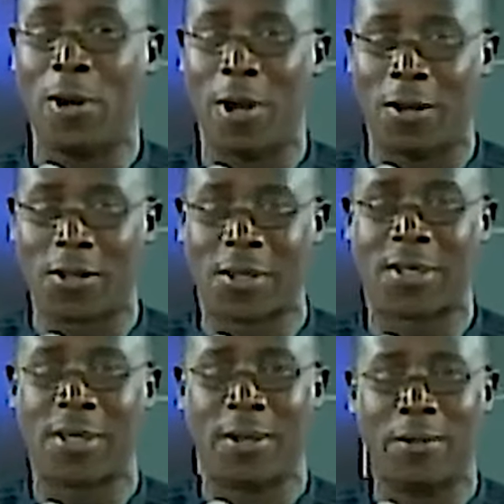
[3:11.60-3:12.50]

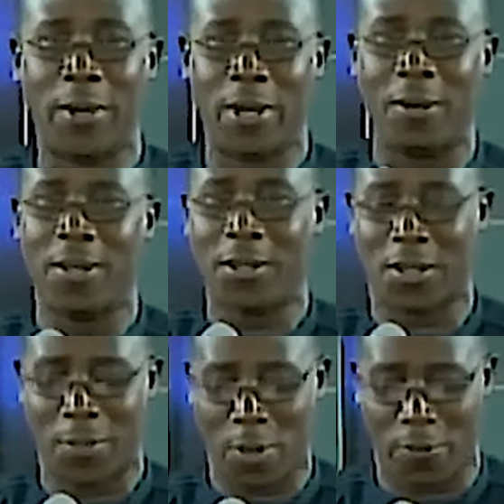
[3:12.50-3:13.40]
lusts. We know this
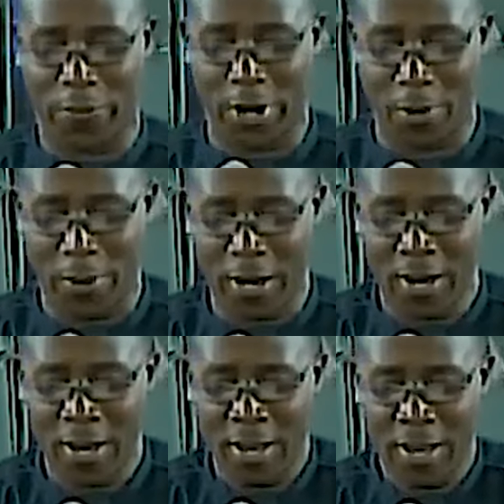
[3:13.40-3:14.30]
scripture very
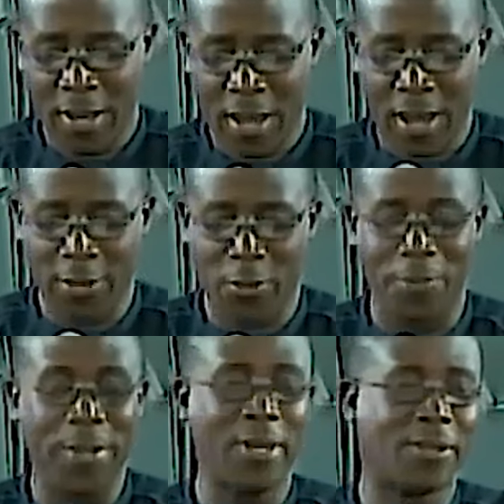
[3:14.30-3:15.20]
well. And to
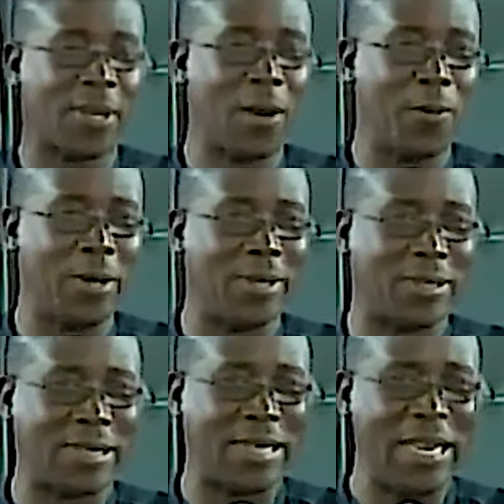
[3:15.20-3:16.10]
minister with
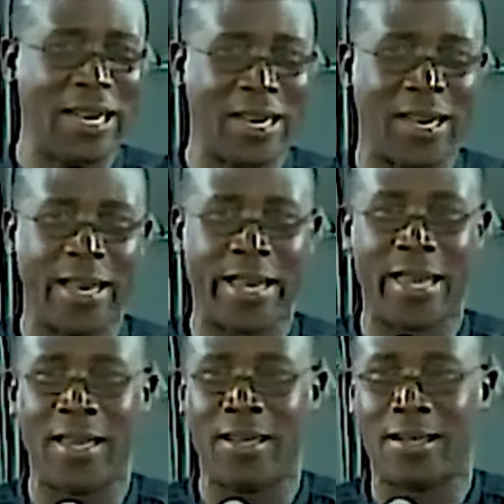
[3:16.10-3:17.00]
zeal
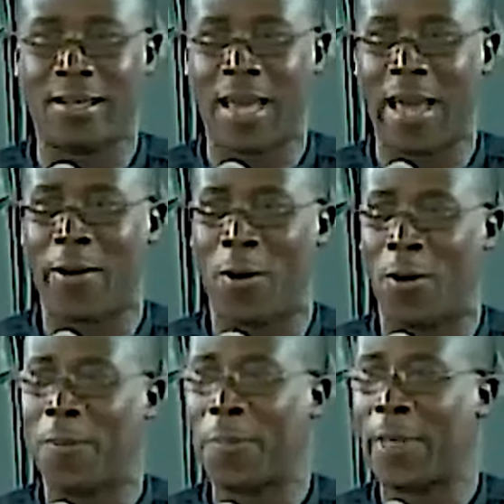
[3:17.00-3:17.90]
against
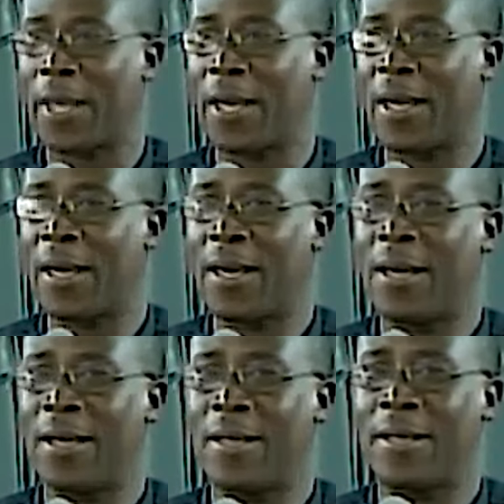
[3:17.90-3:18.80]
error.
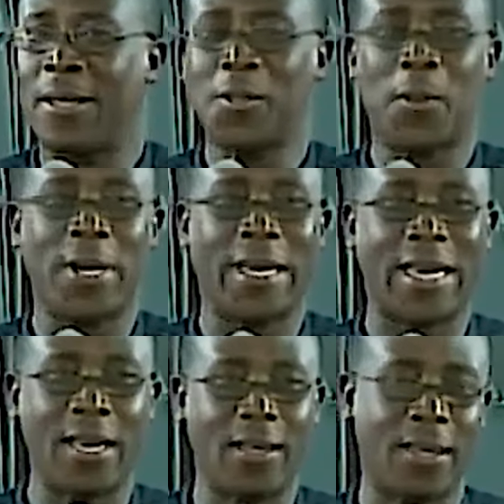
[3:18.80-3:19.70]
These were the
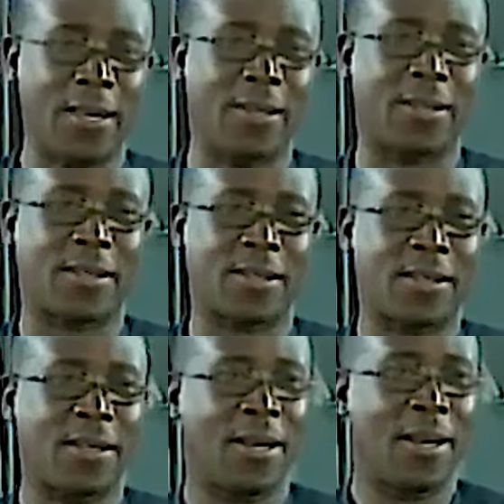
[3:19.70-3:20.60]
key
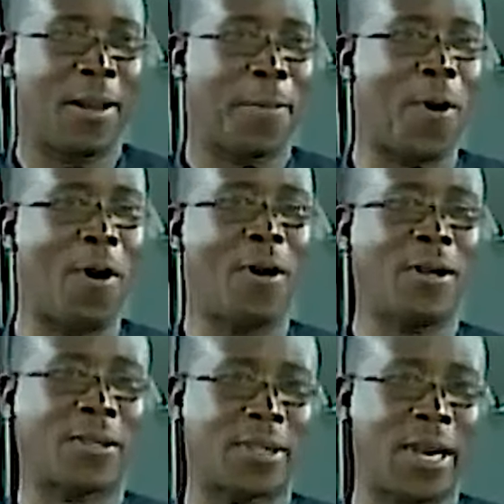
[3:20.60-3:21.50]
things
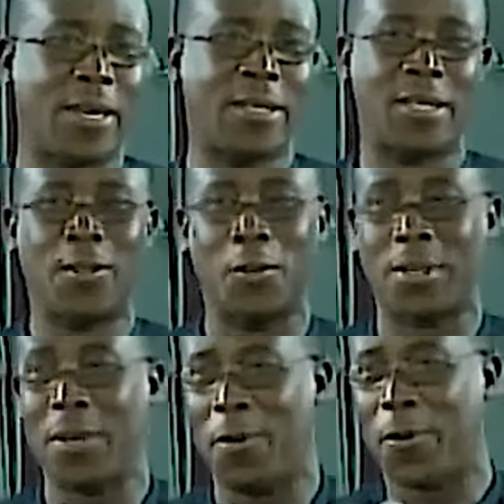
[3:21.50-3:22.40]
Paul said to
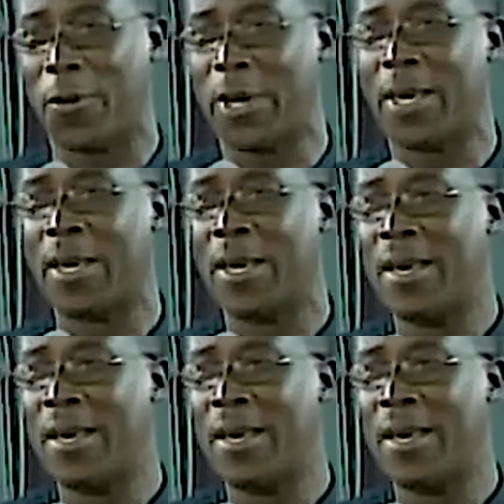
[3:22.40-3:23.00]
Timothy